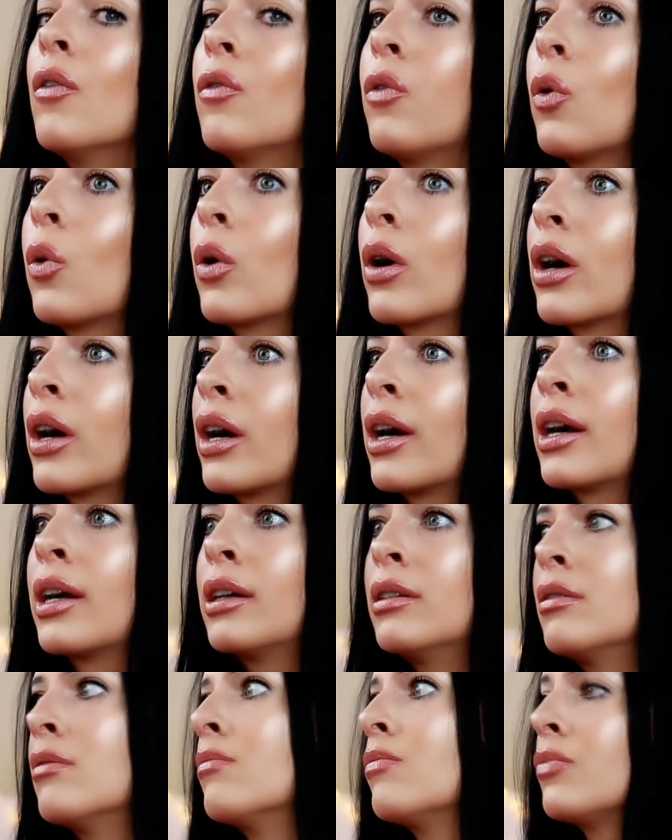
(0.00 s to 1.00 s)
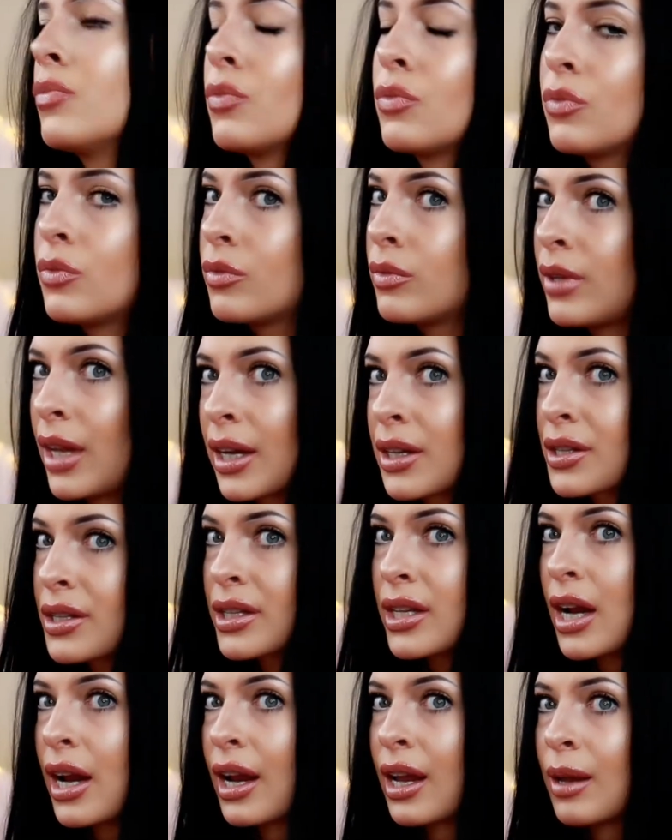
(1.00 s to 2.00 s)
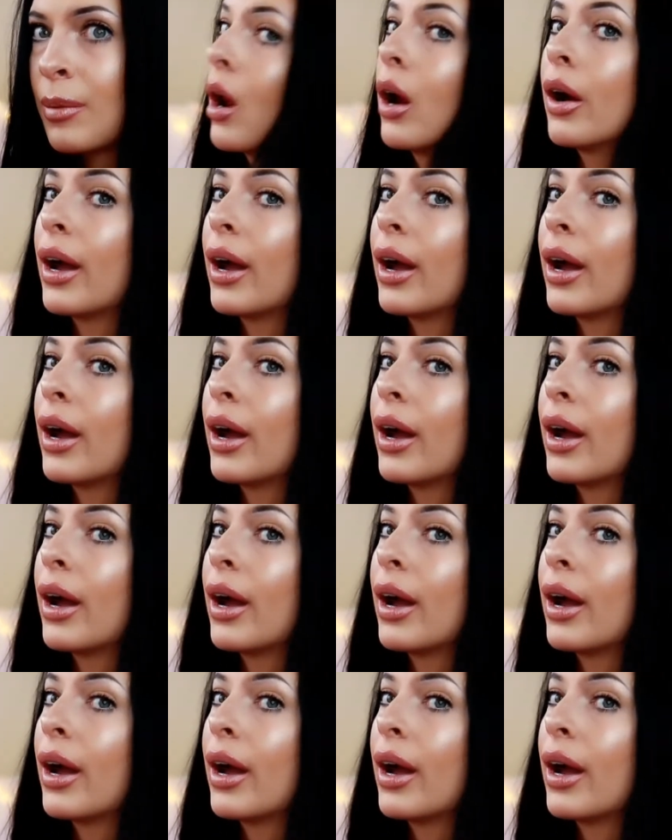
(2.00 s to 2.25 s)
for next time.